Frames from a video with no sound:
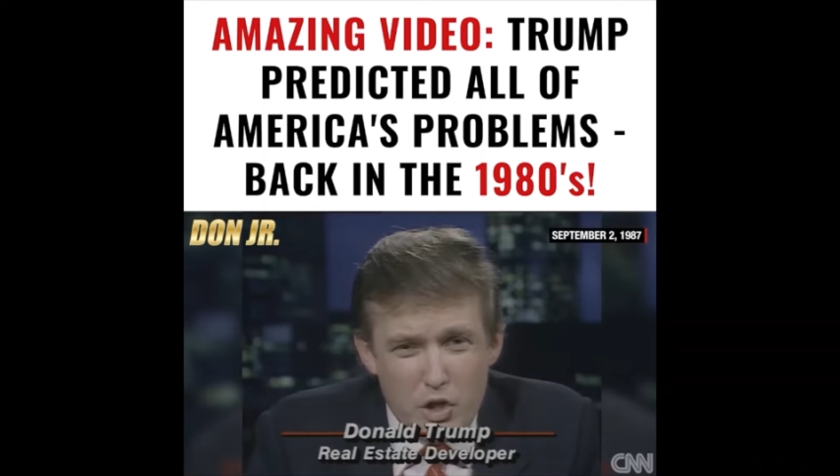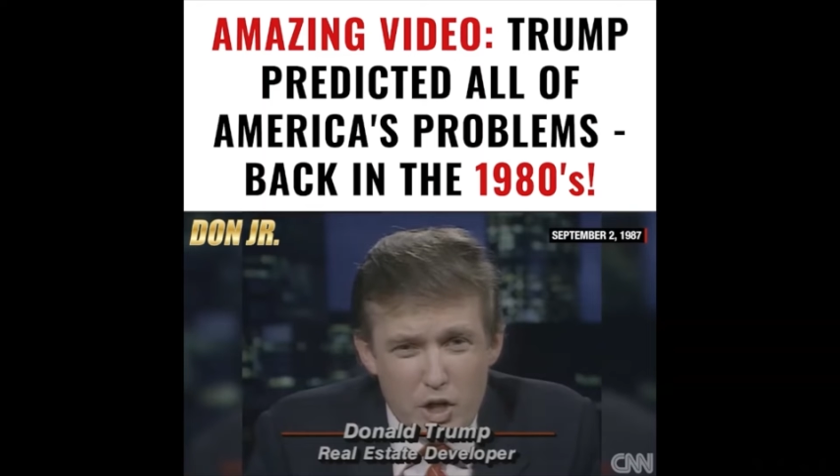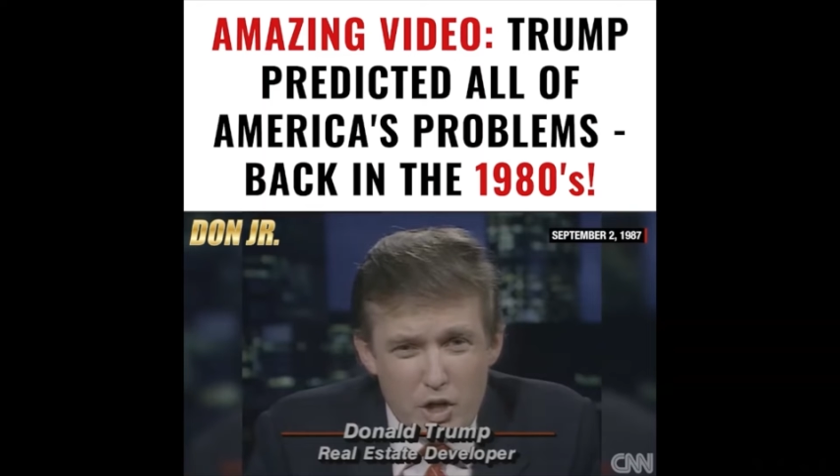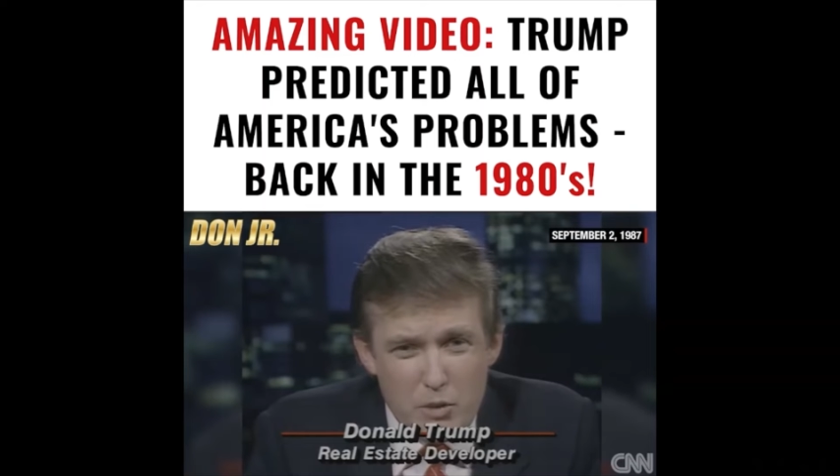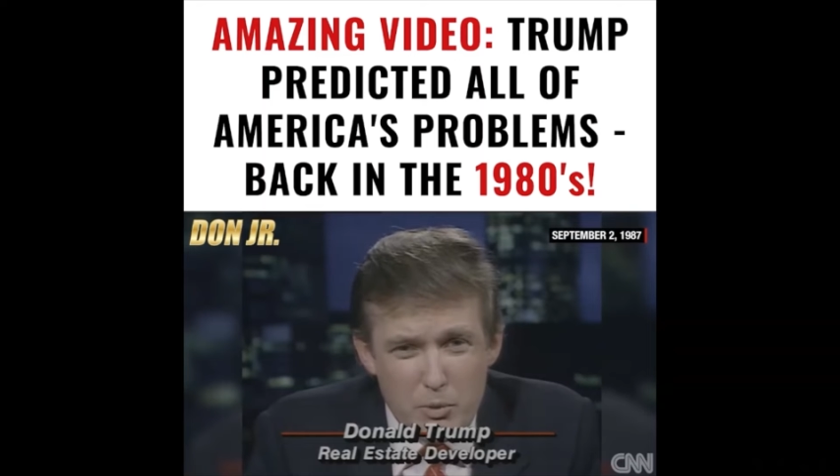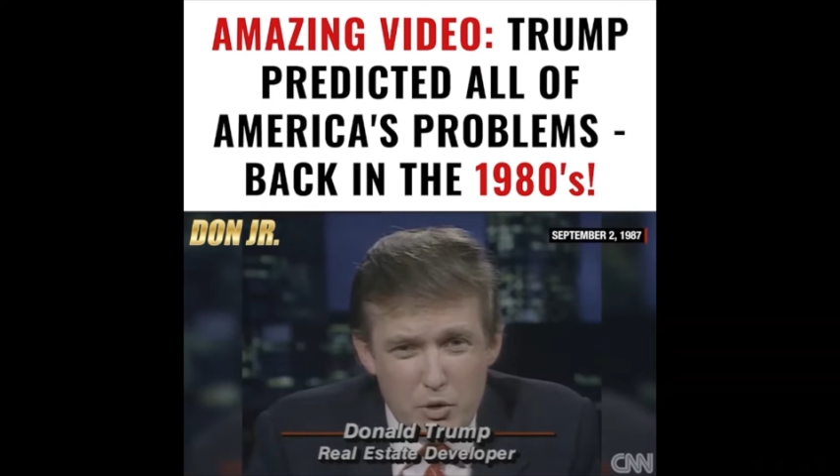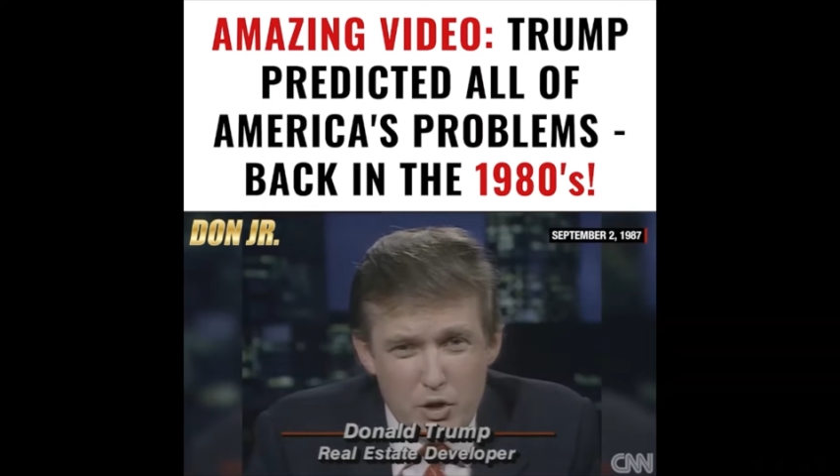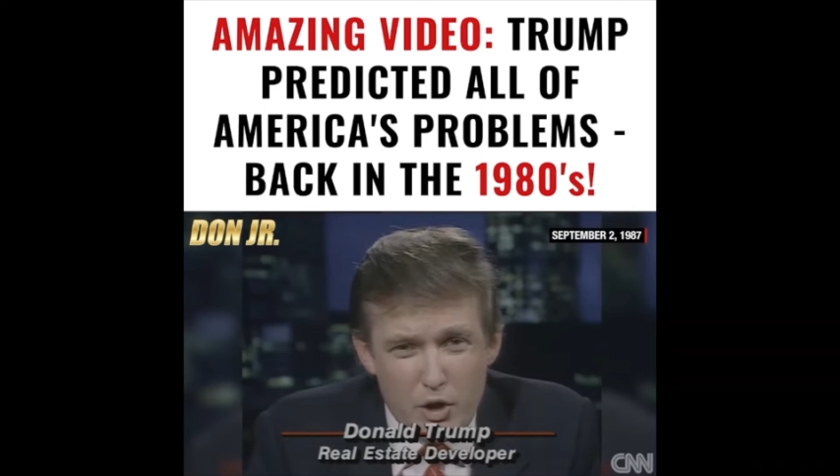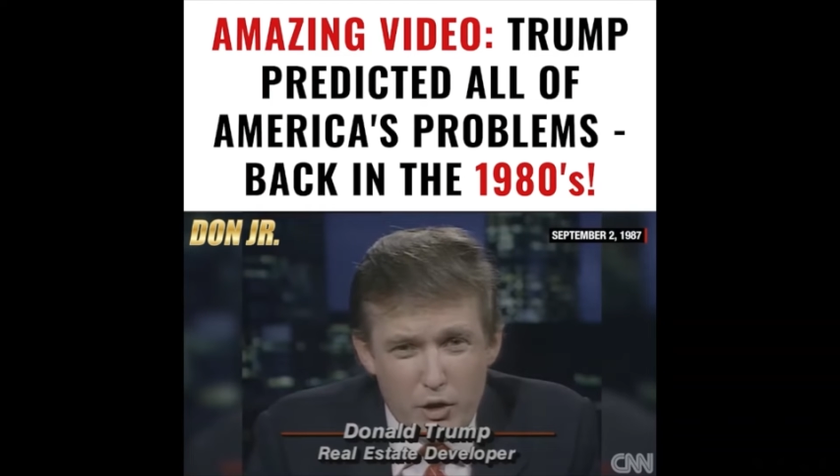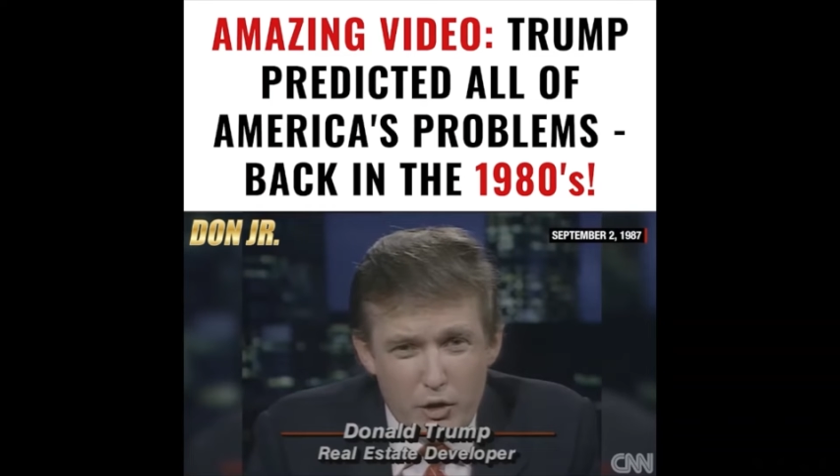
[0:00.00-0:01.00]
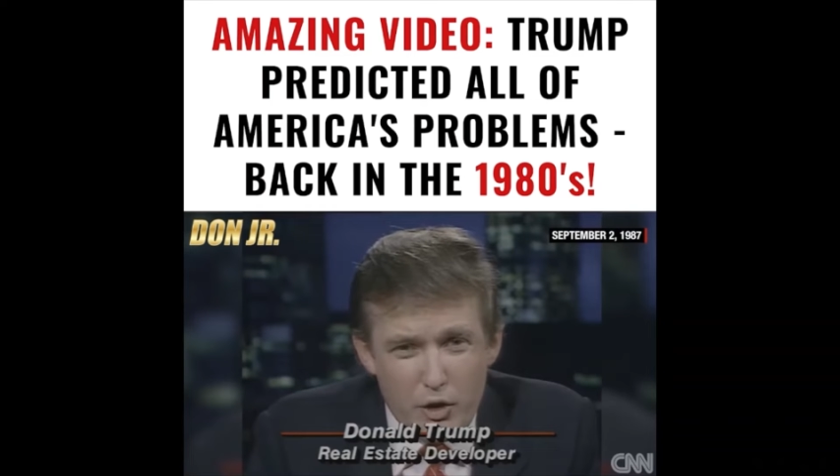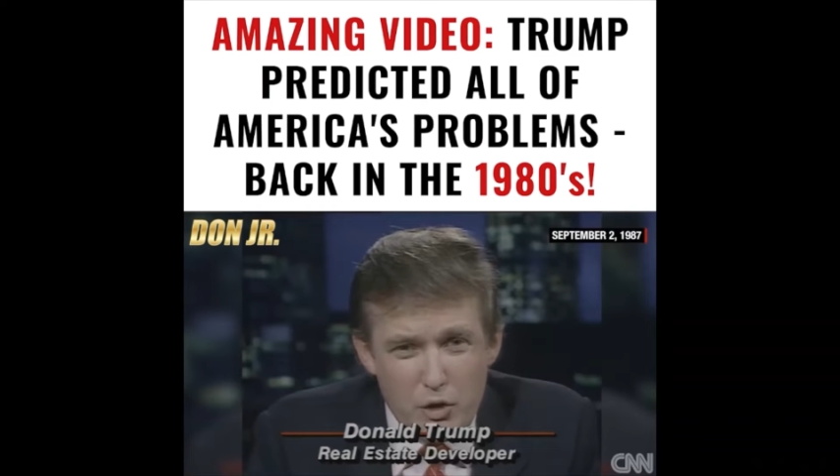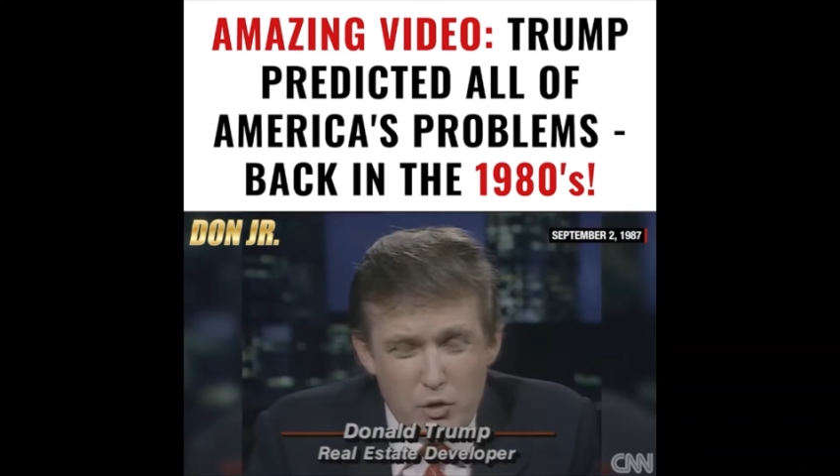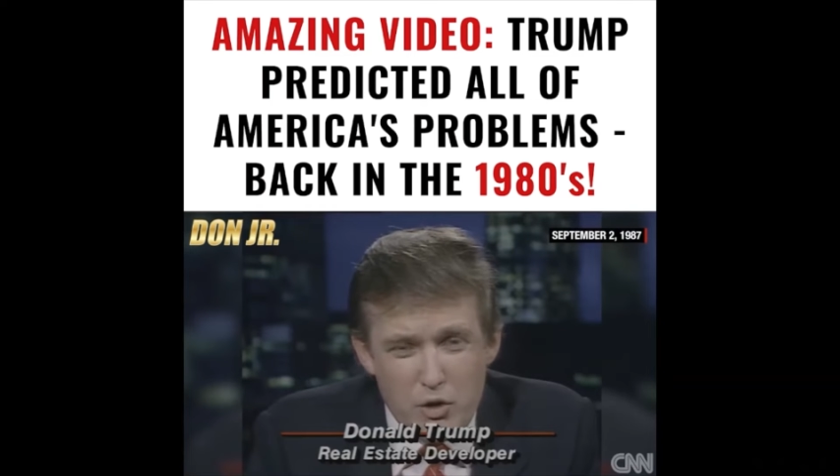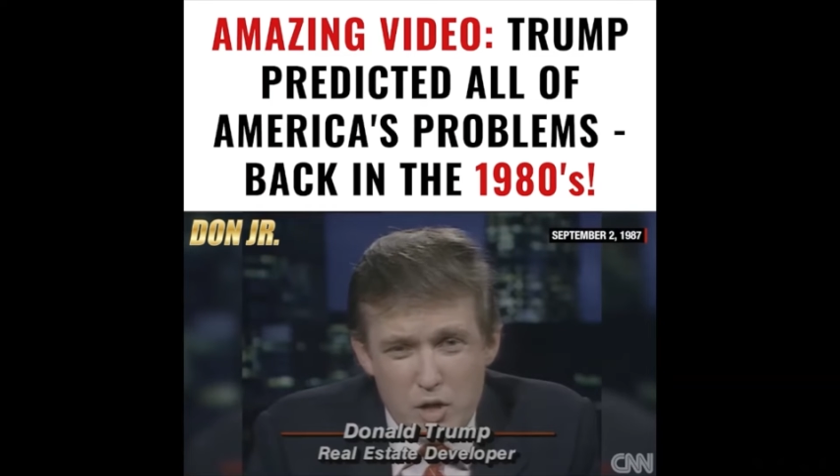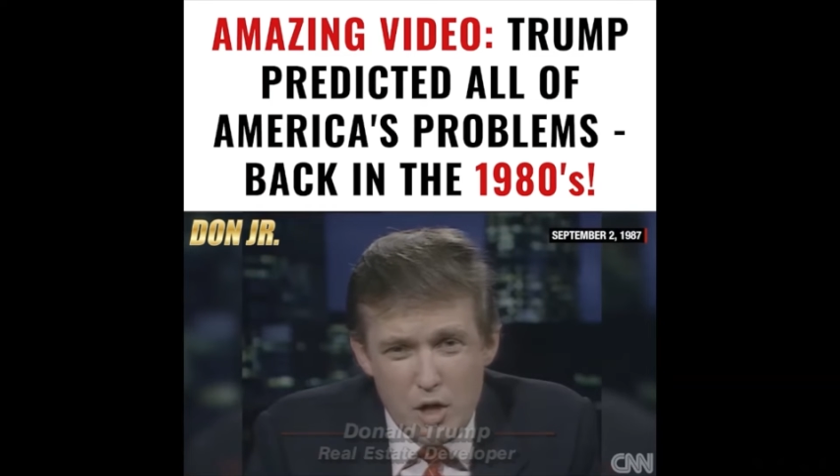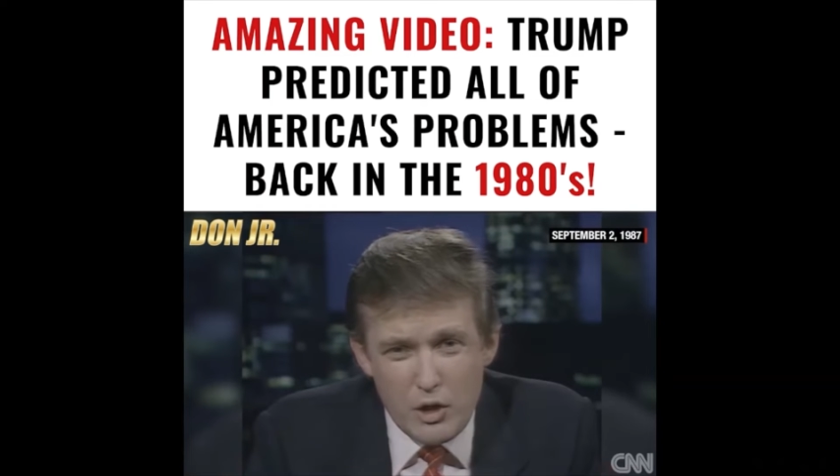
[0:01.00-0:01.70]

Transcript: contribution, other countries,